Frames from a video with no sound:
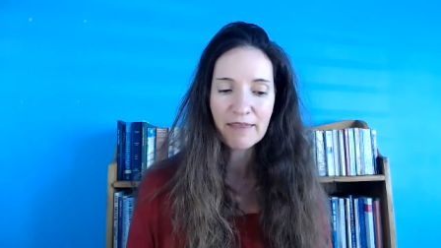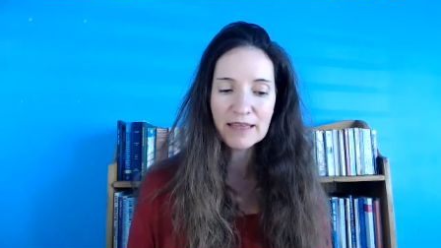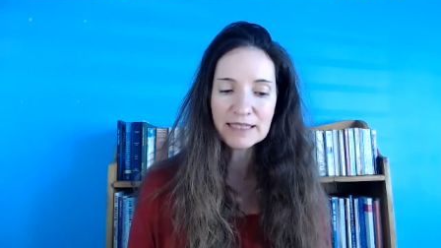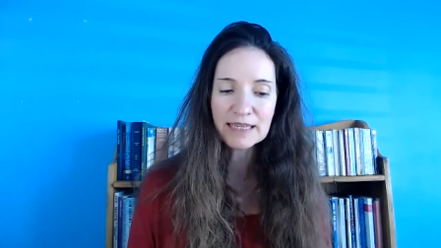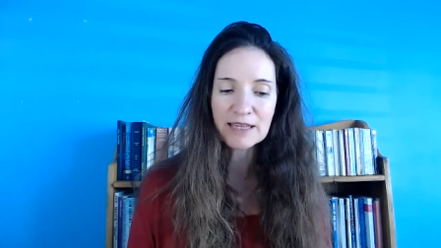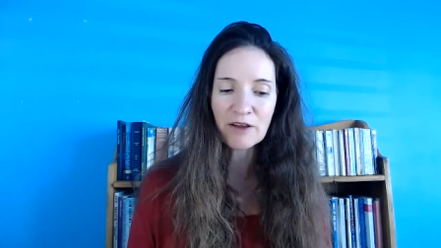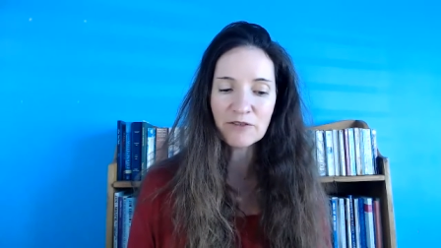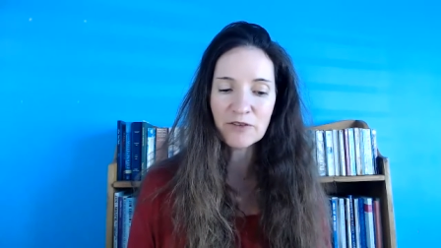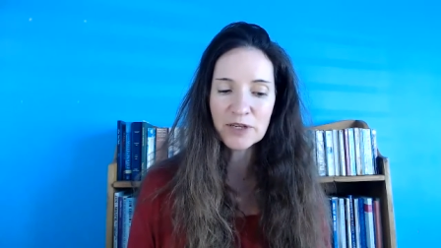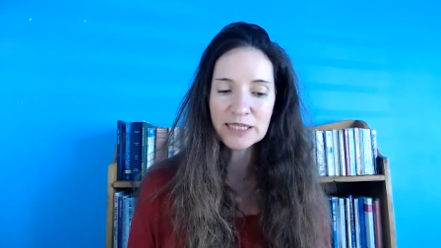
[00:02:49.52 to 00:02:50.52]
This is our
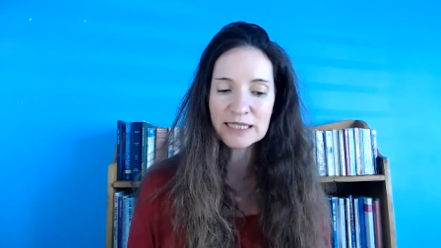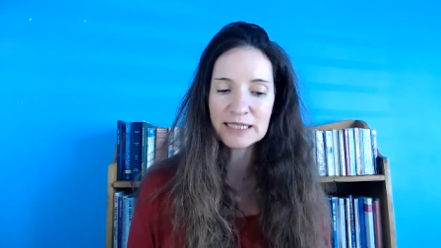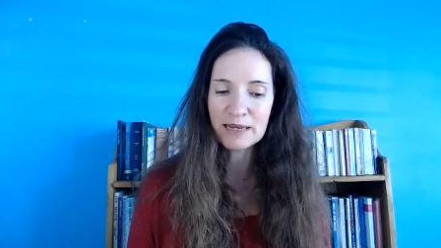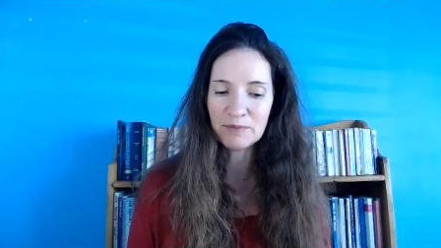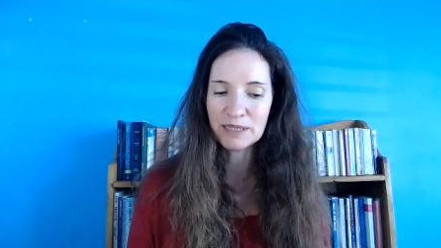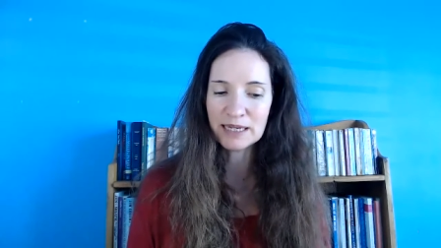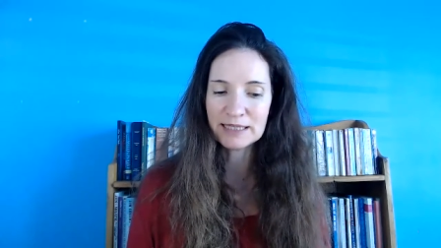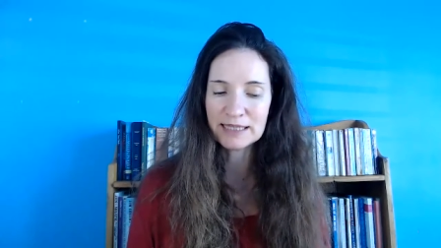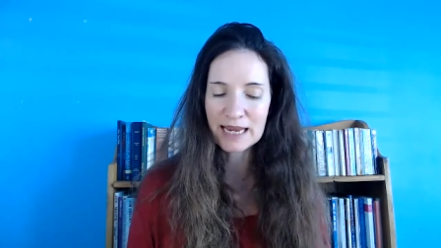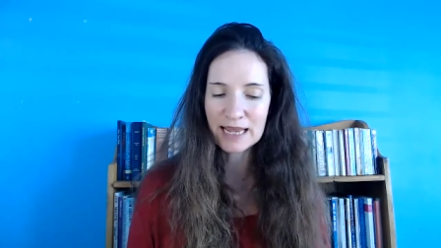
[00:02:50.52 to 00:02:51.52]
first attempt
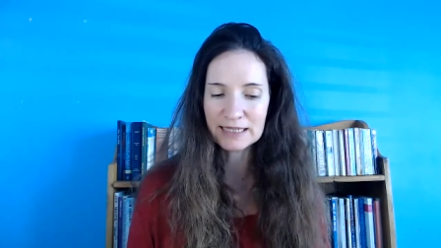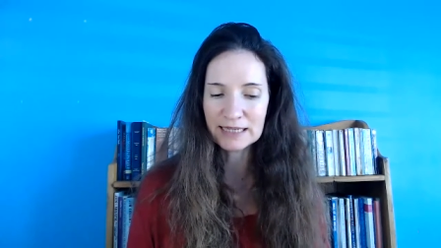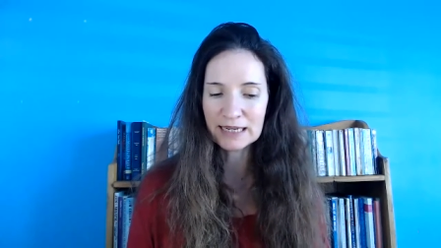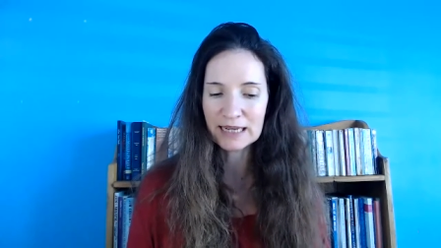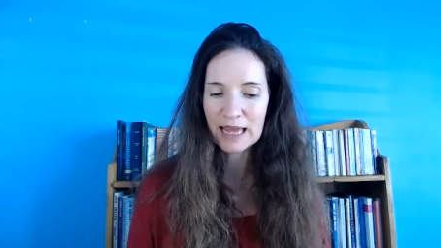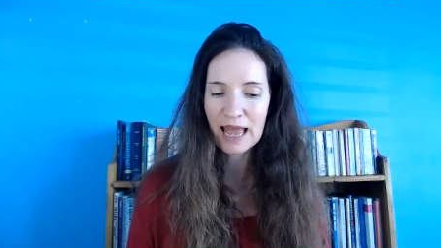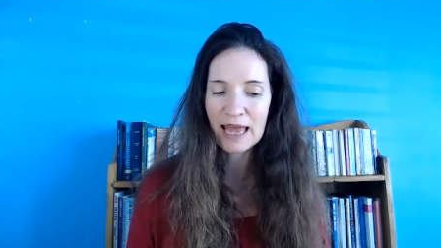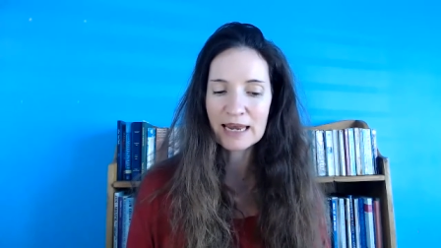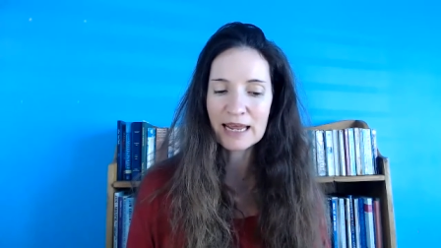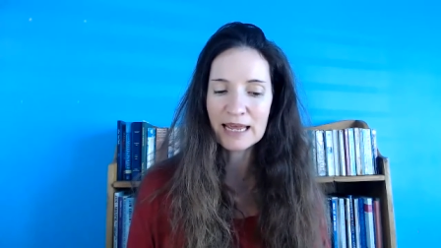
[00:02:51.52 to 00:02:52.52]
at stating
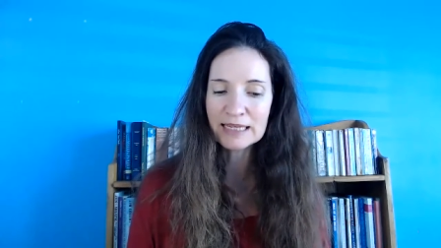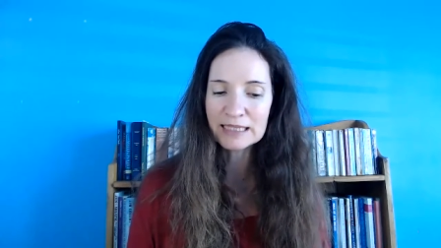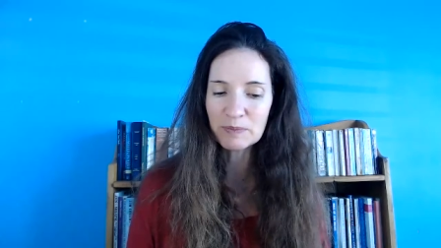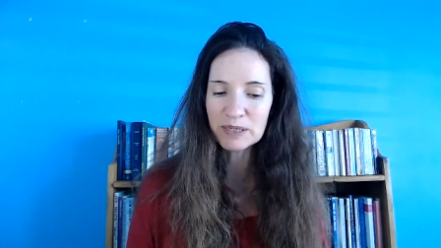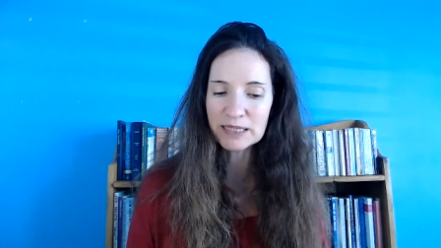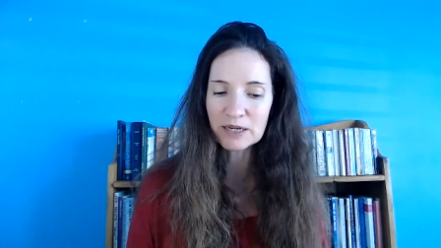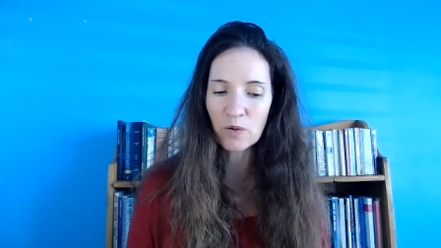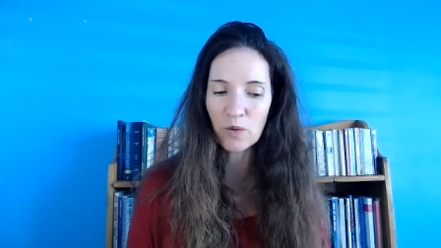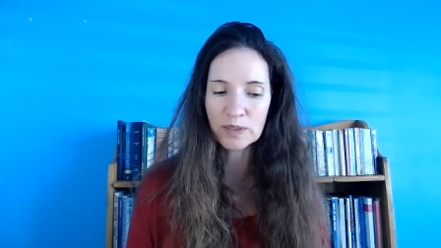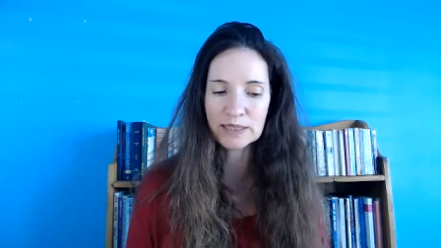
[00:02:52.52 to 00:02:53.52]
an explicit
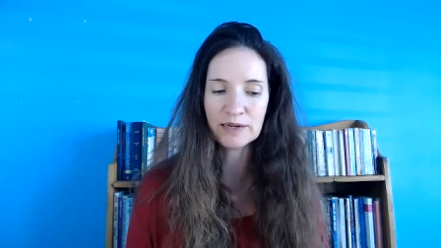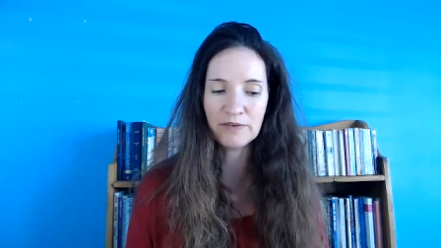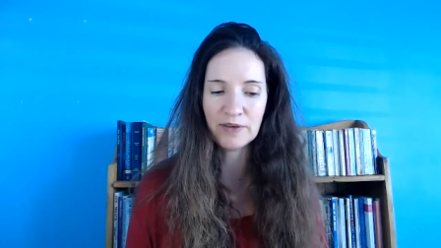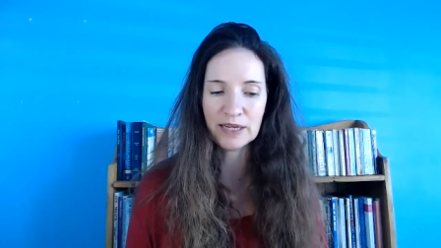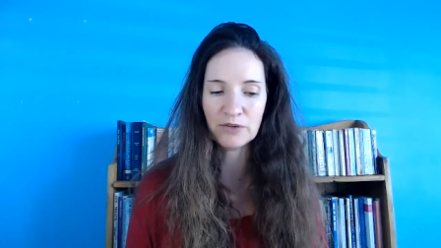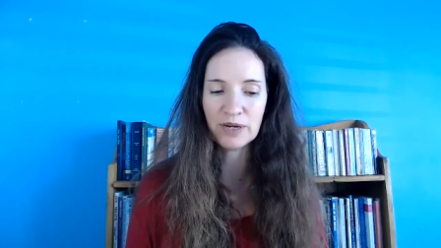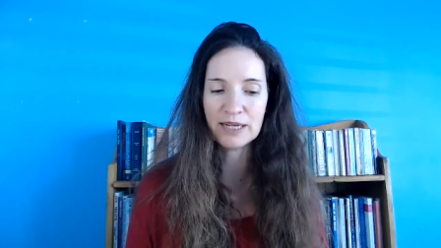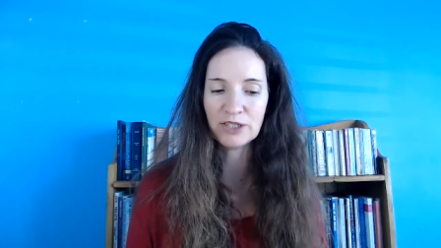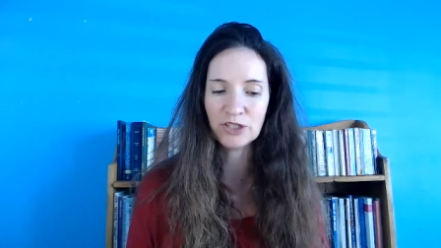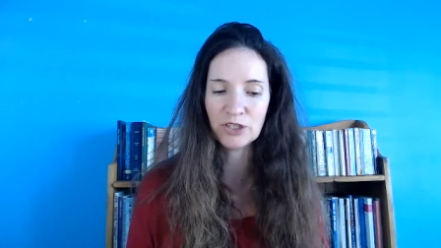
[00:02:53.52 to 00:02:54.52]
cause and effect
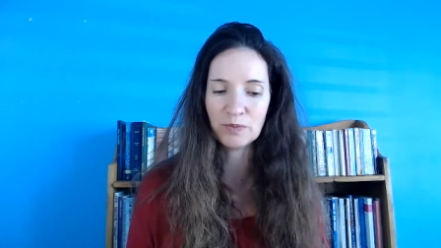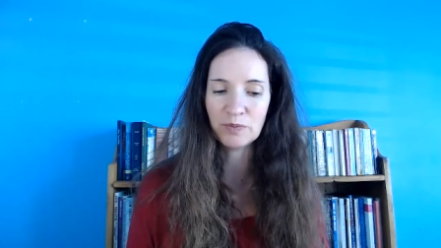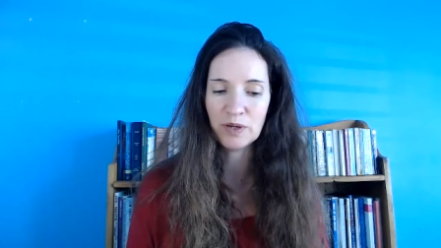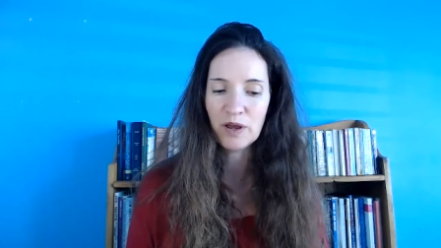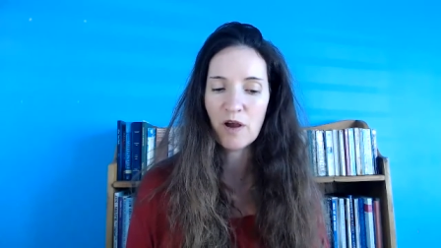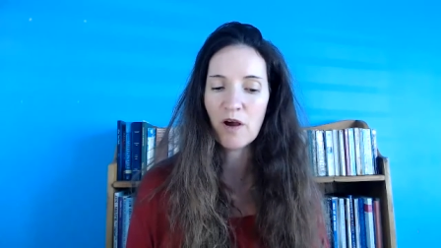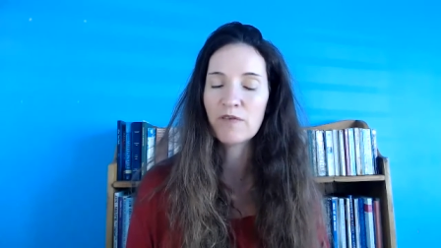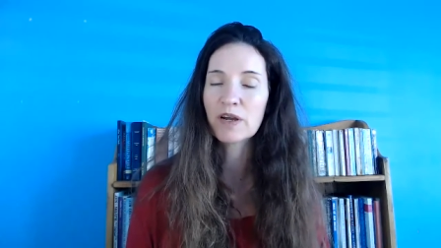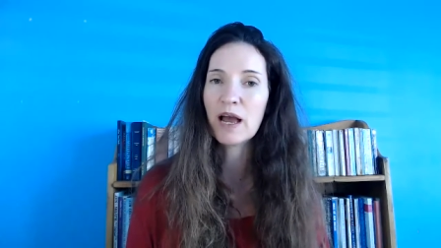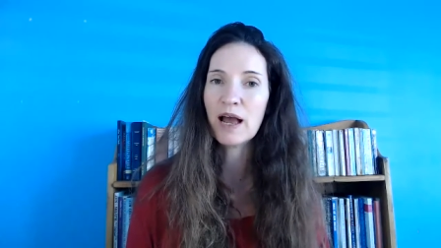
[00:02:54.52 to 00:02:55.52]
relationship
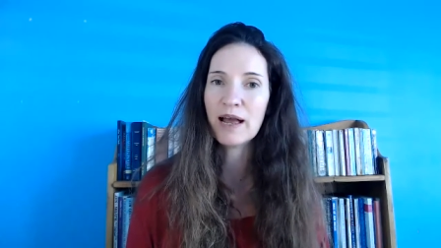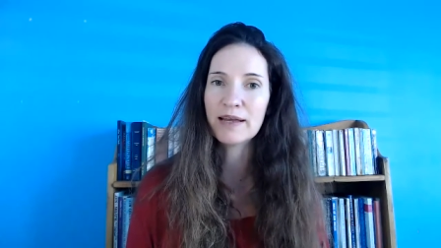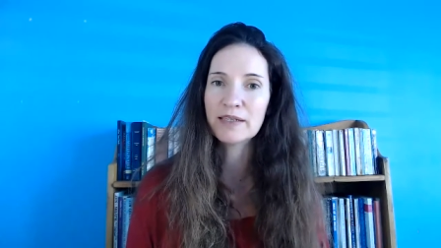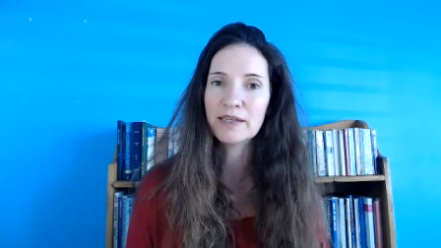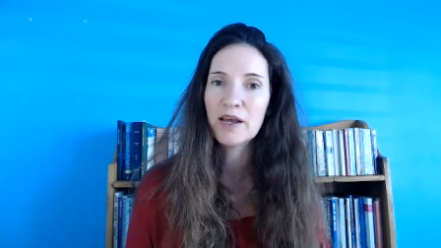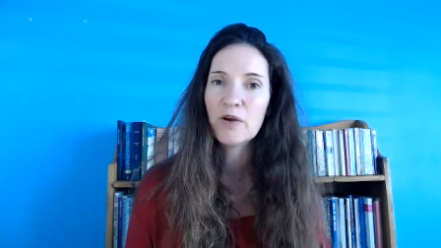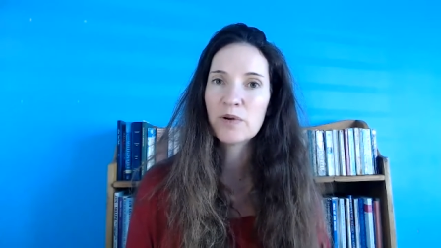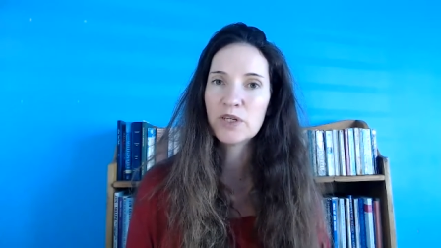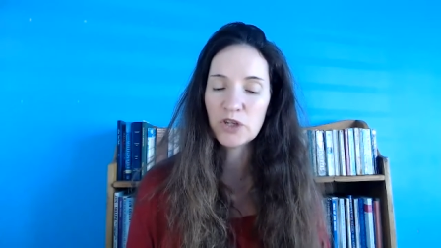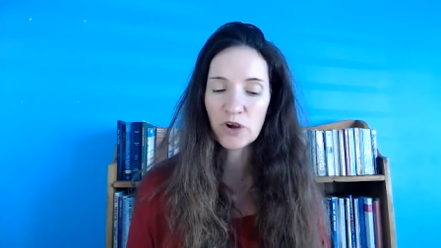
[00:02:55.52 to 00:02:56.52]
of a kind
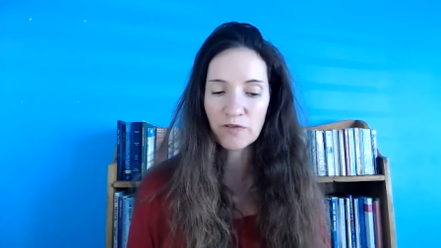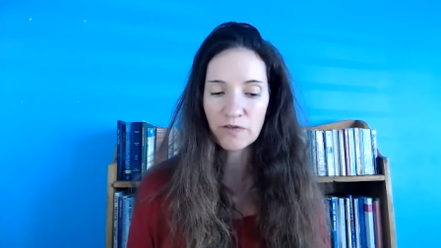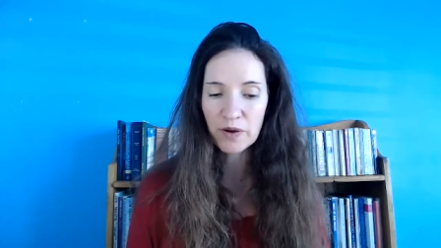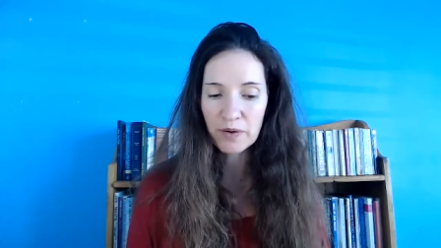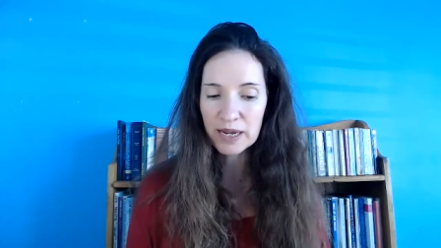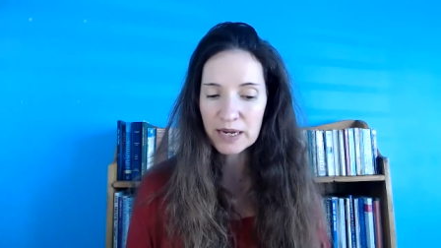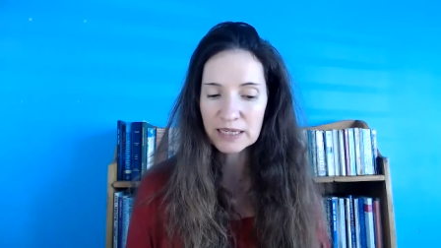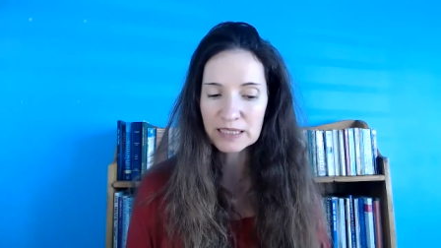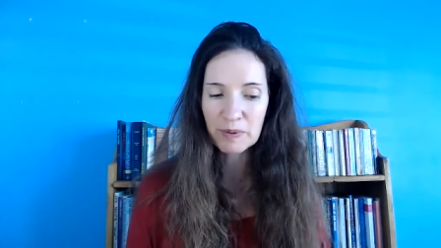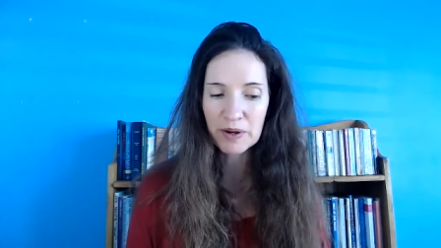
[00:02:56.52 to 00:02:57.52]
which you are very
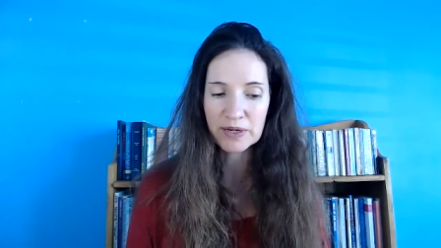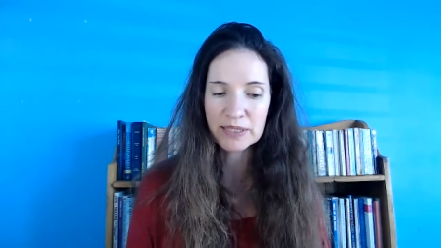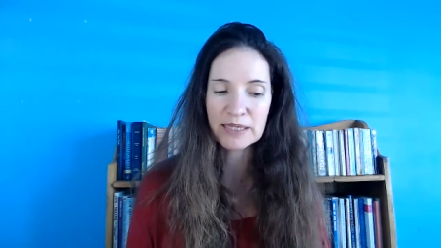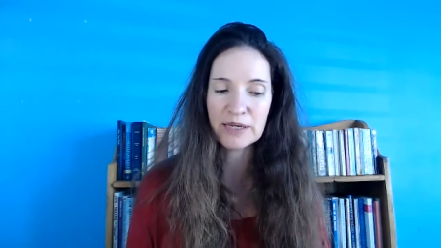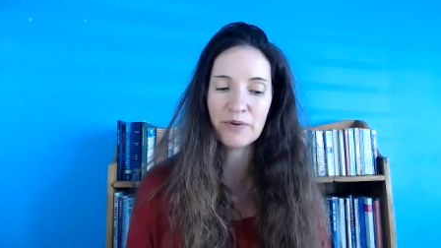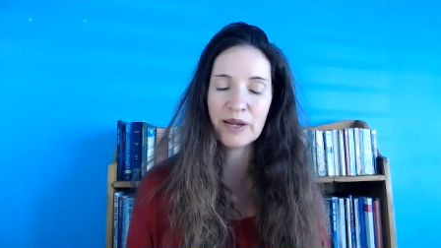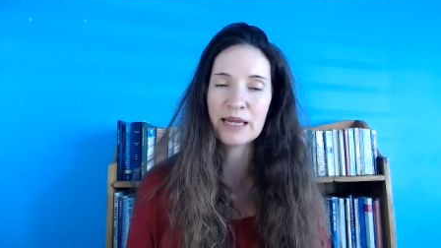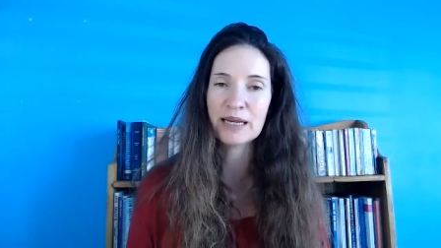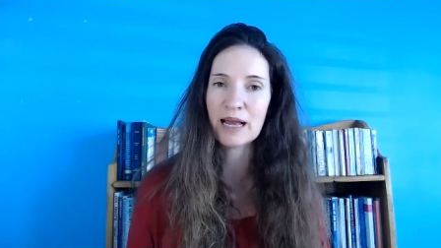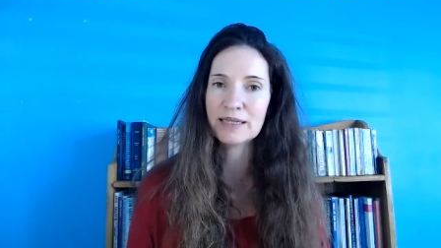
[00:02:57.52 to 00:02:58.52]
inexperienced in
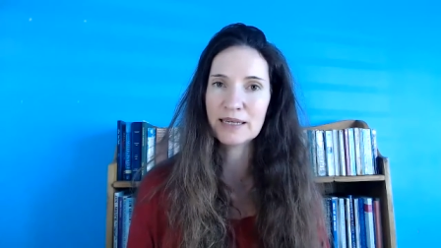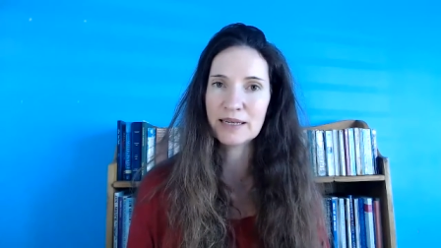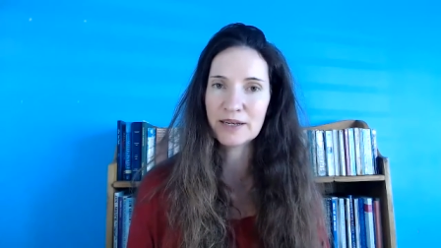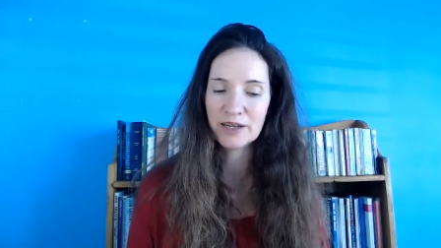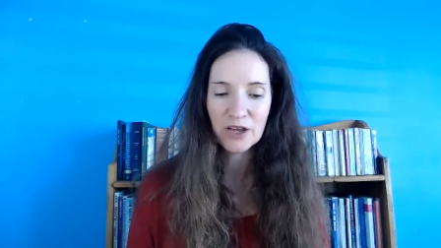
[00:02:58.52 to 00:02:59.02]
recognizing.